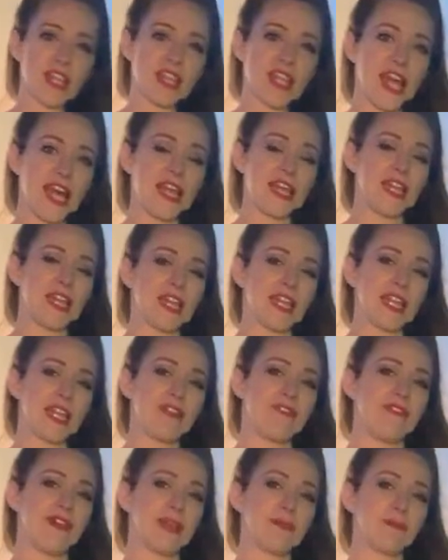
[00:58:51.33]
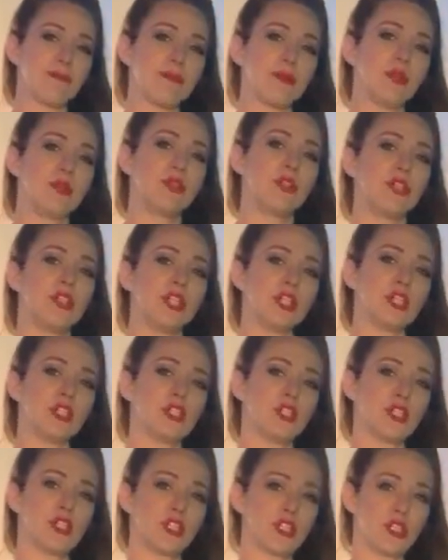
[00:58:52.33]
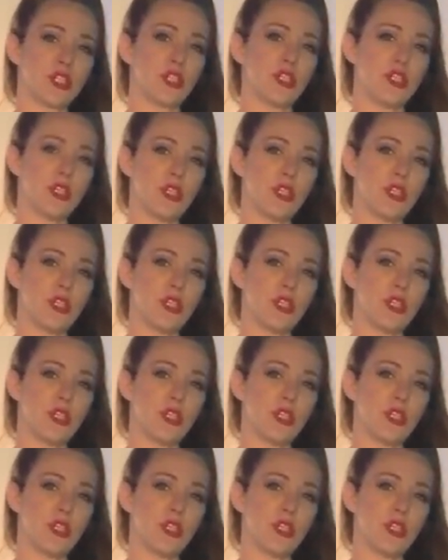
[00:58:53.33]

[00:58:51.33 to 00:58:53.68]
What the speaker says: That if I push